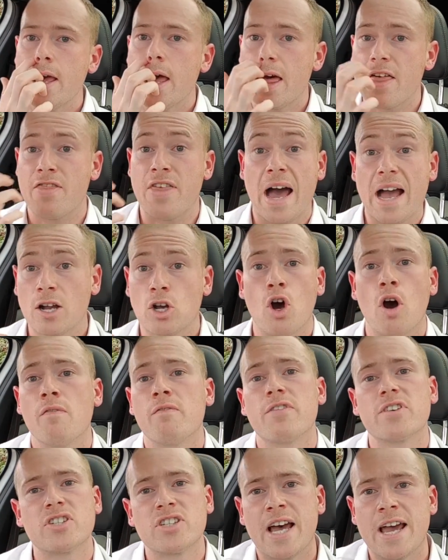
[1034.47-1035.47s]
that
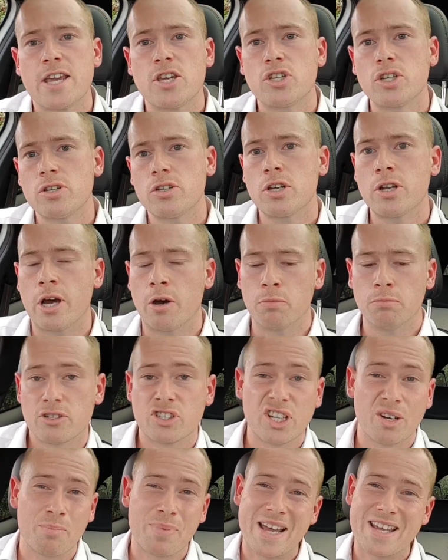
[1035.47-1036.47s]
conversation, you know.
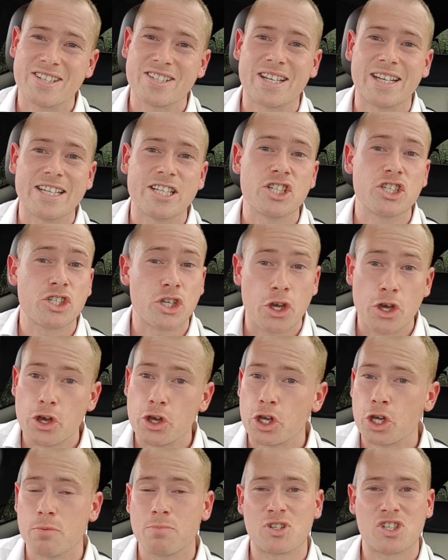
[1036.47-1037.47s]
So basically,
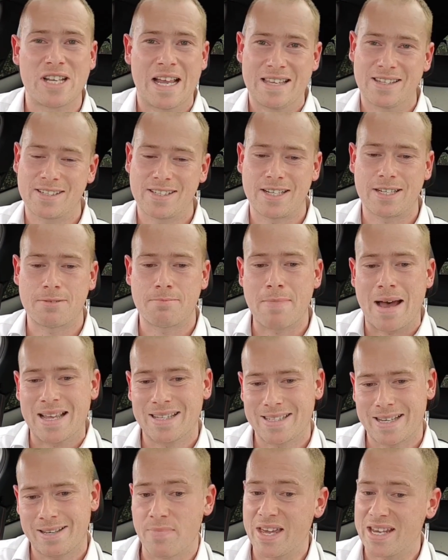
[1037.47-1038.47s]
circumstances
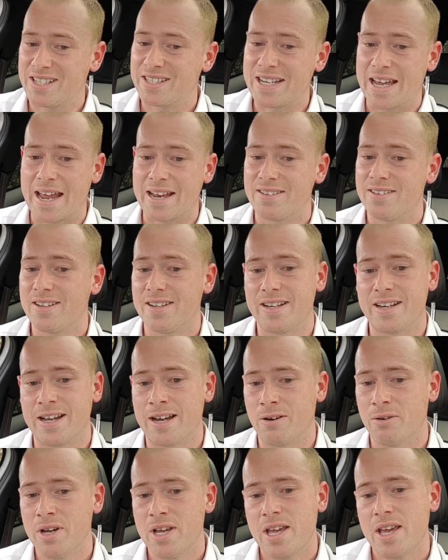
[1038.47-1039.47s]
matter. They said that, you
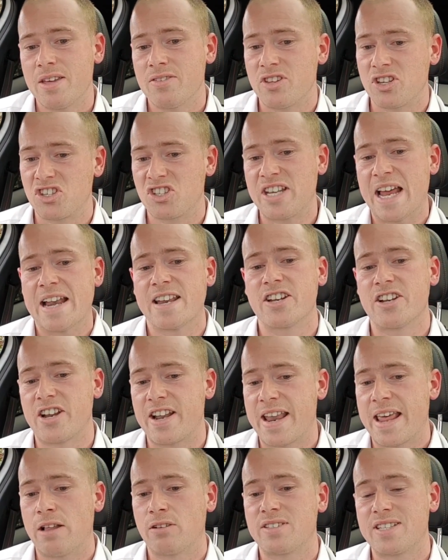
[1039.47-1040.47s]
know, the standard on
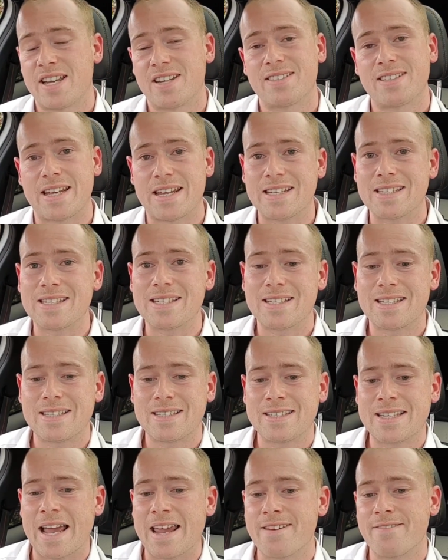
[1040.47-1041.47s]
an L test is
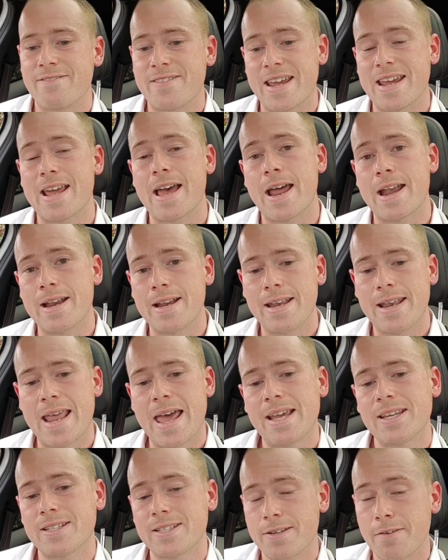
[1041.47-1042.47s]
safety and
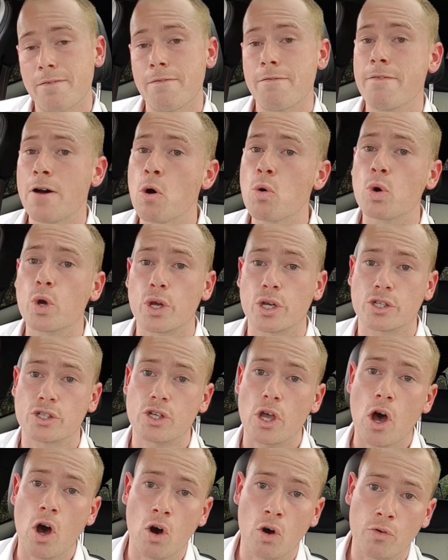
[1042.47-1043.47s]
less focus
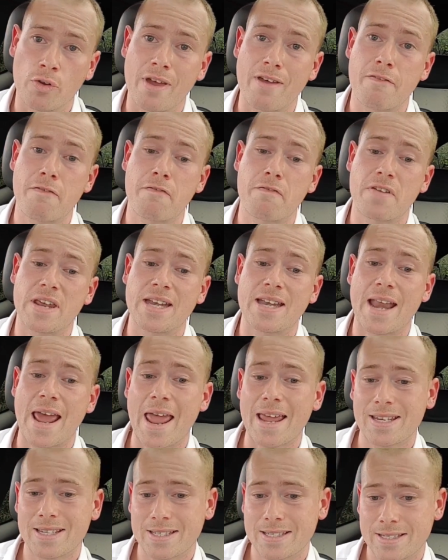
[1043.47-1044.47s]
on
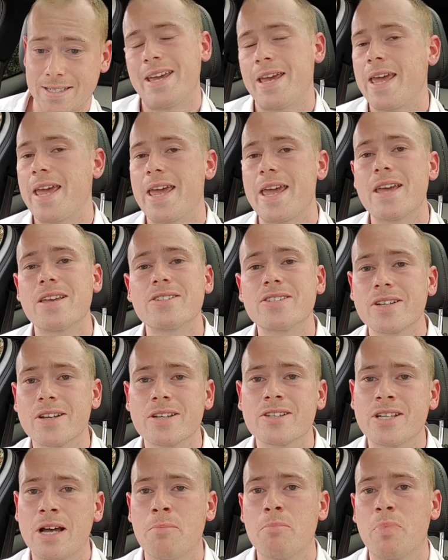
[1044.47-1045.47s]
finesse. Here's an
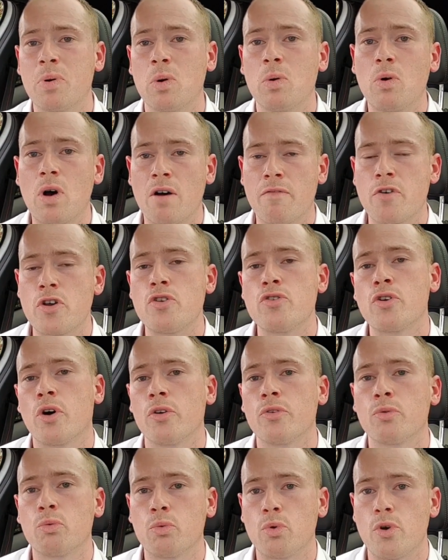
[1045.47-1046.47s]
example of a
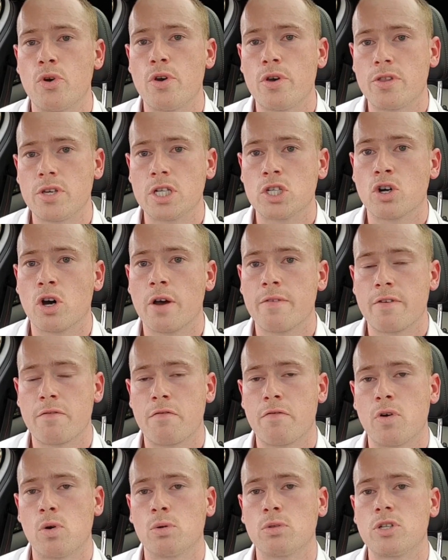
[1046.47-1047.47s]
non-worthy driving
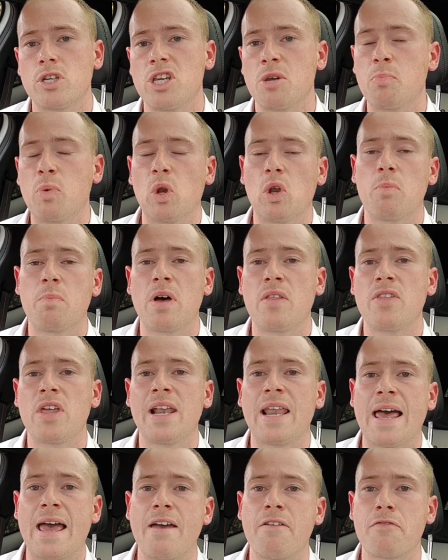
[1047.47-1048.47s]
fault. You pull up on the
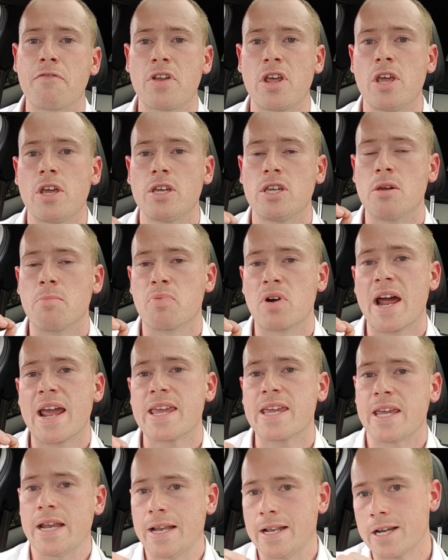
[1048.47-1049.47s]
left, you're
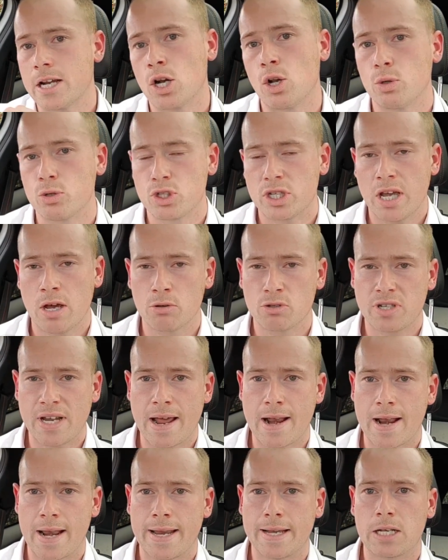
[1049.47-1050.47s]
braking, and your clutch goes
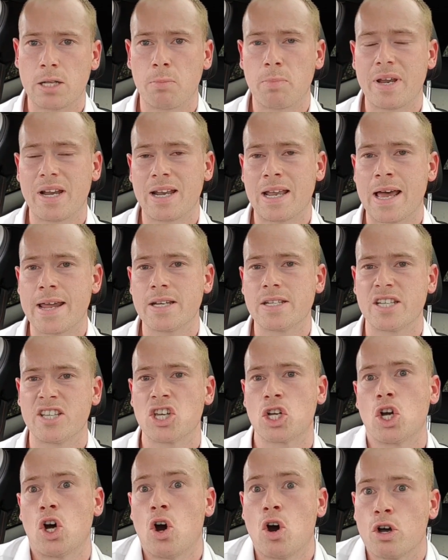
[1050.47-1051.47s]
down a little bit late, and
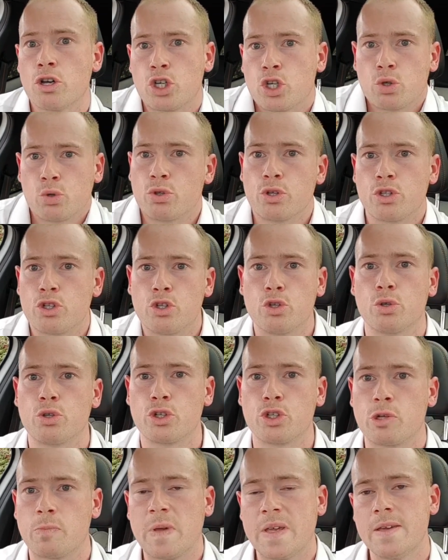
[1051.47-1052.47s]
the car
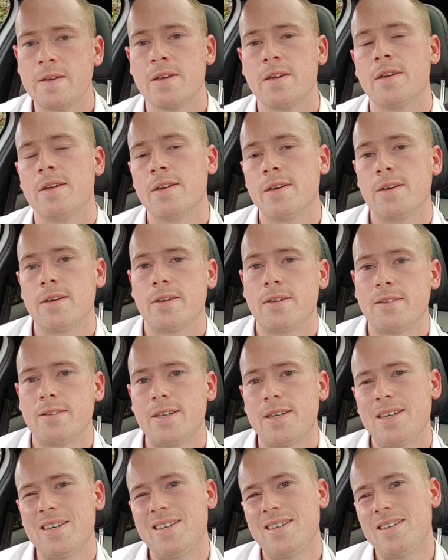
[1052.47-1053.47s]
judders a bit.
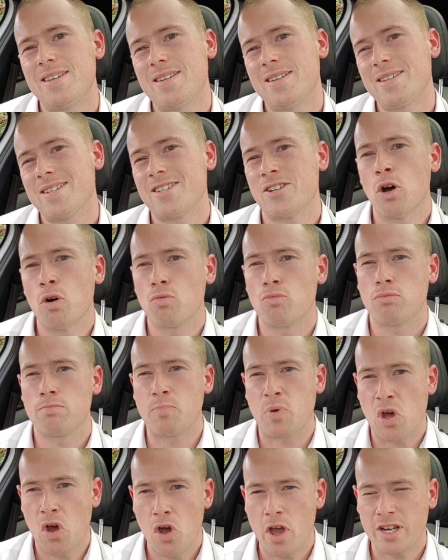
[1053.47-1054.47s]
It's
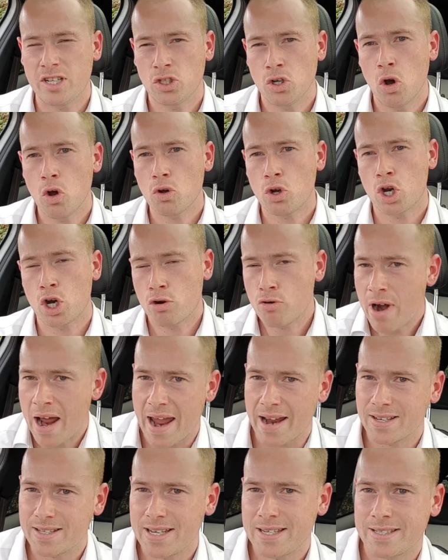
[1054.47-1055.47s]
not
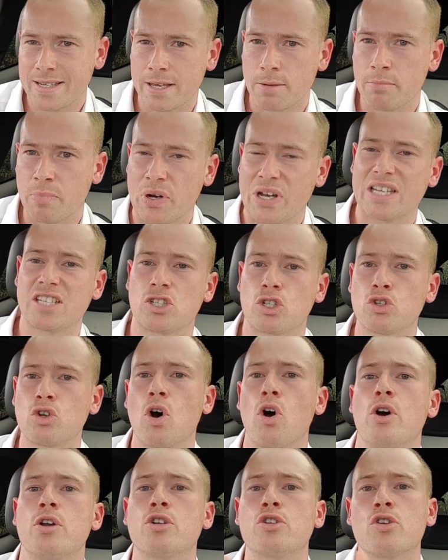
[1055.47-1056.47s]
correct, is it? But it's
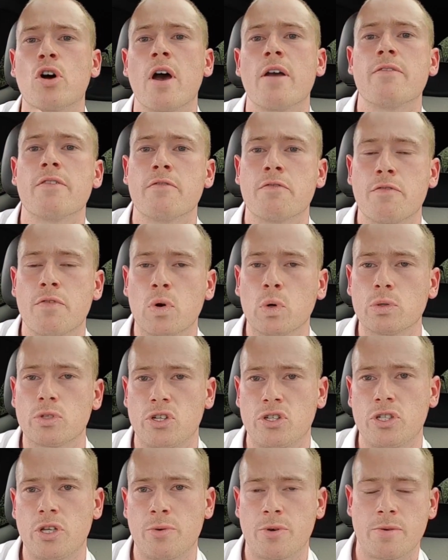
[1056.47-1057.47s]
not a driving fault, you
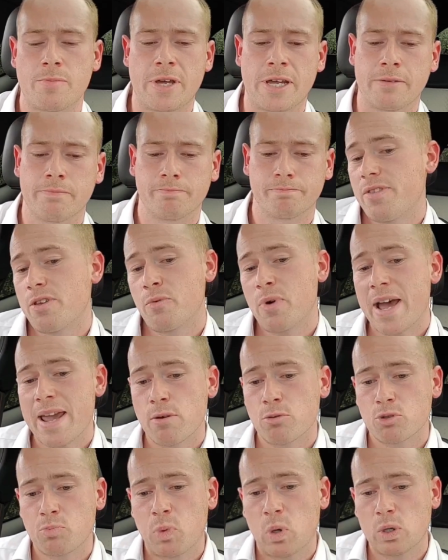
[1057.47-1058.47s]
see what I mean? The way it
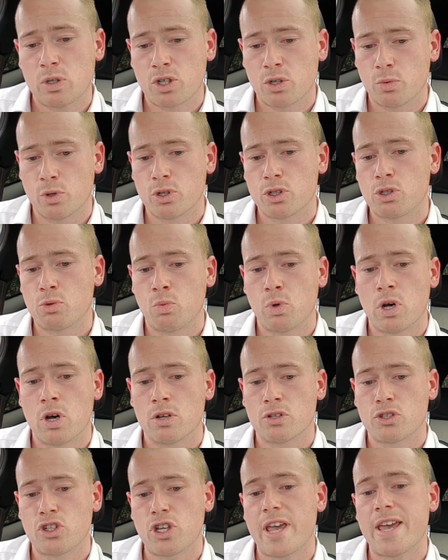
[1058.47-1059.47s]
was put to us
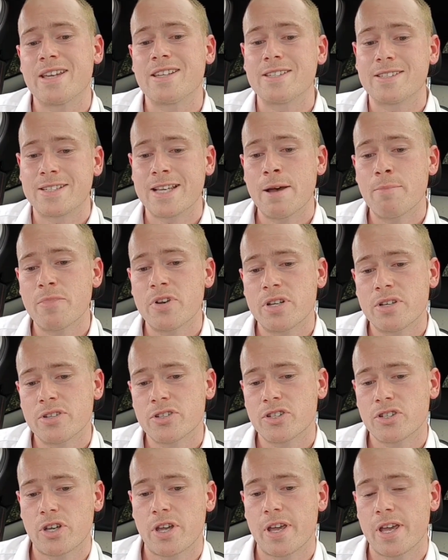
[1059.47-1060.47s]
was
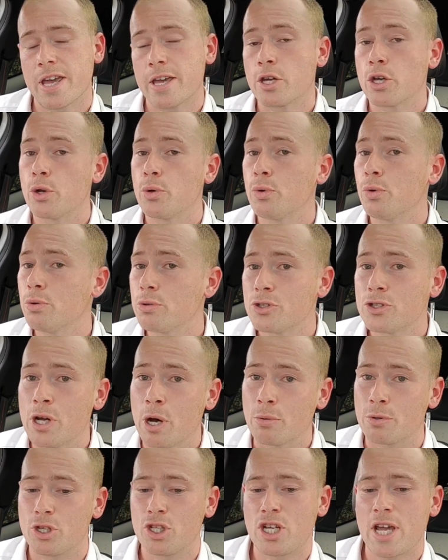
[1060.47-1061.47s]
examiners can
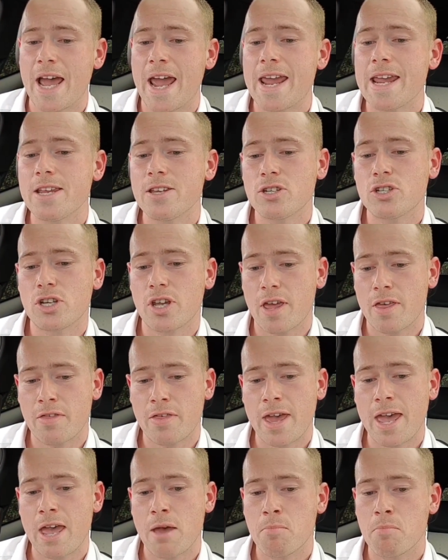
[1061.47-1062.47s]
also change
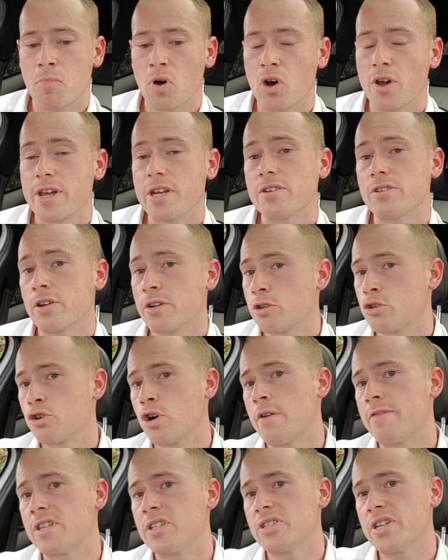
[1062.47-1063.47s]
their mind on a
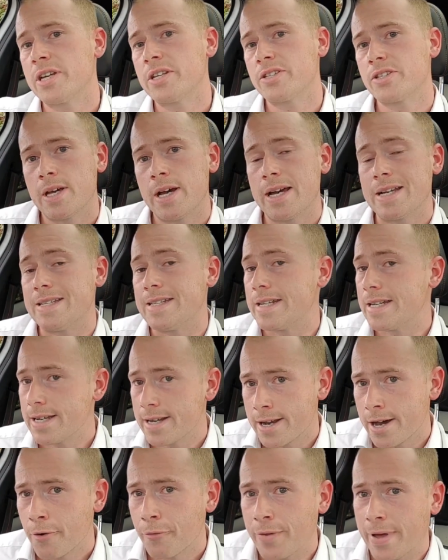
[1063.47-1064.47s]
driving test. I didn't
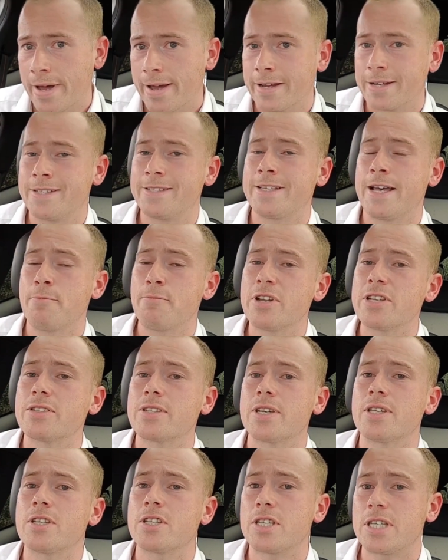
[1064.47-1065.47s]
know that. Examiners
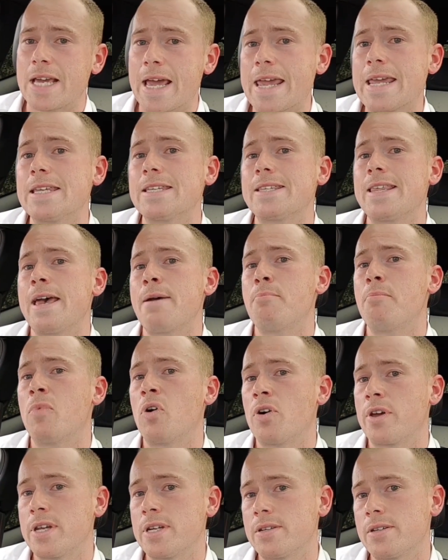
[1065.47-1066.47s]
can change their
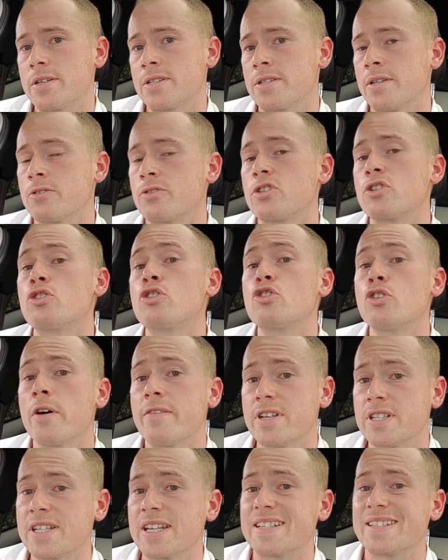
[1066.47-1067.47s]
mind as long as the
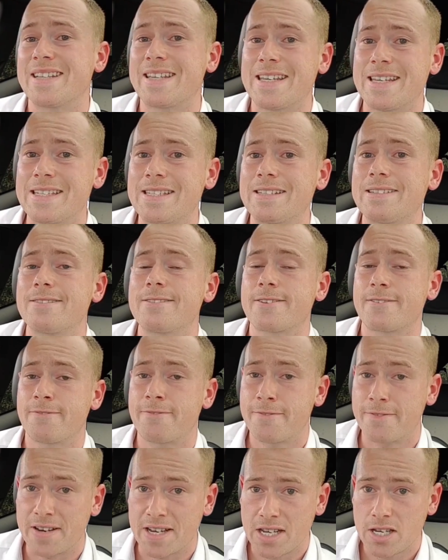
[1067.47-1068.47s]
driving test isn't
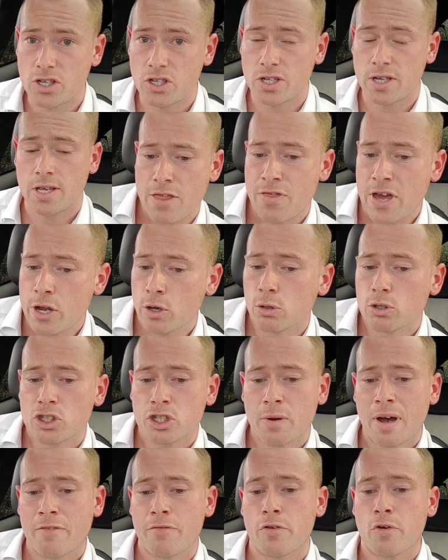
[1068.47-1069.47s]
finished. They
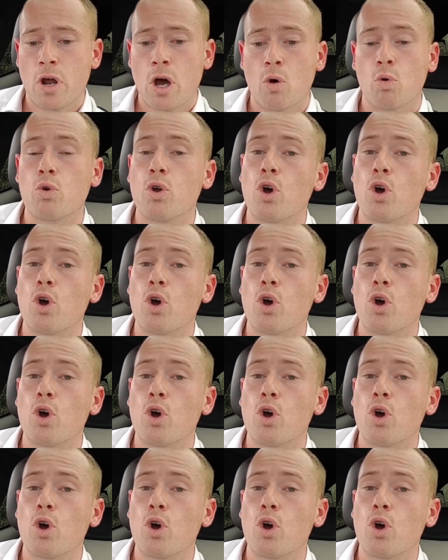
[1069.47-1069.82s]
also have their own